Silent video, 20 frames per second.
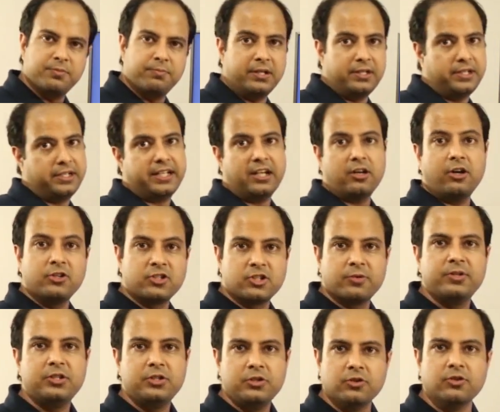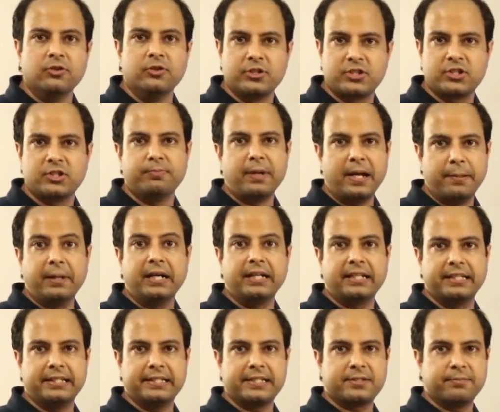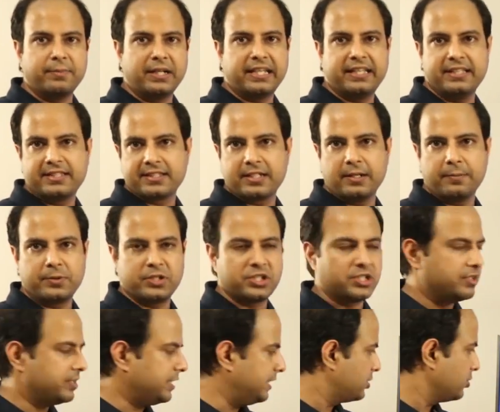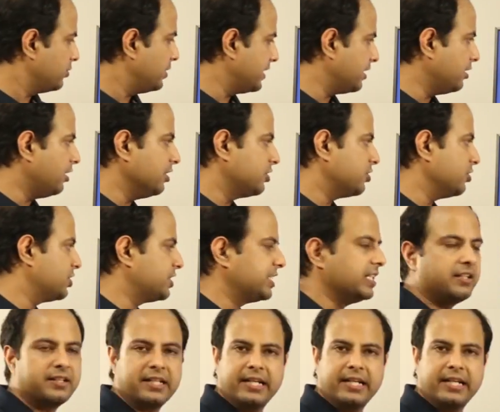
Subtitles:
but it can also be used by monkeys, monkey scripts. Right? So one can also still